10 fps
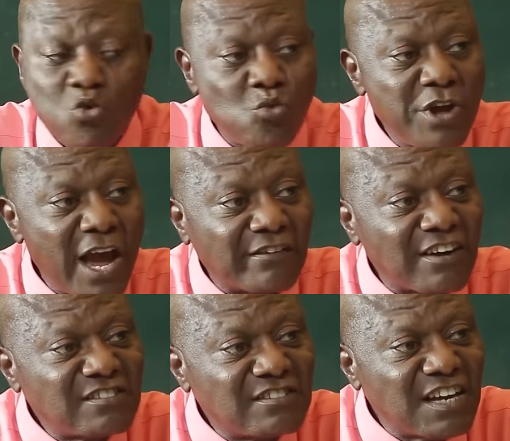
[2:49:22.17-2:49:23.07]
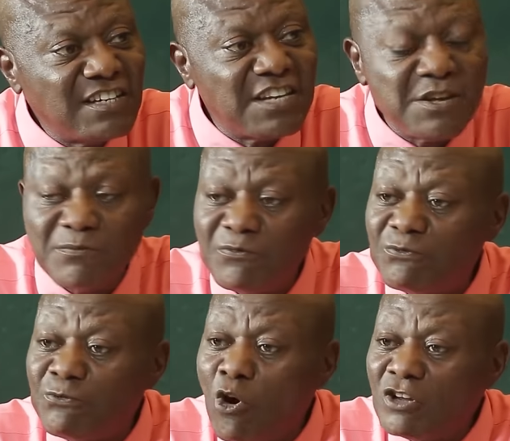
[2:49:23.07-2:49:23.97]
We arrested him
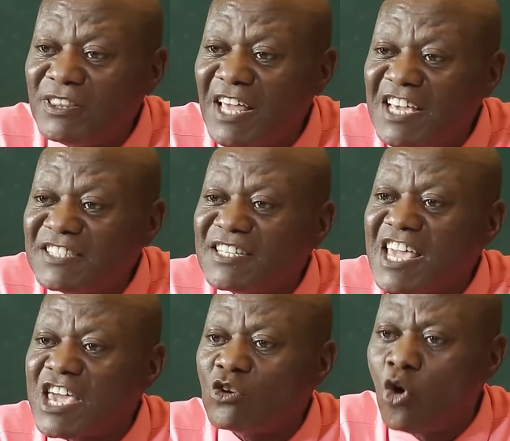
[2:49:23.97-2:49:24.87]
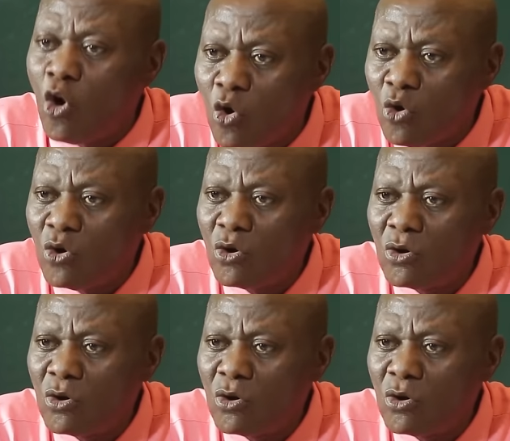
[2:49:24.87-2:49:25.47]
4 days ago.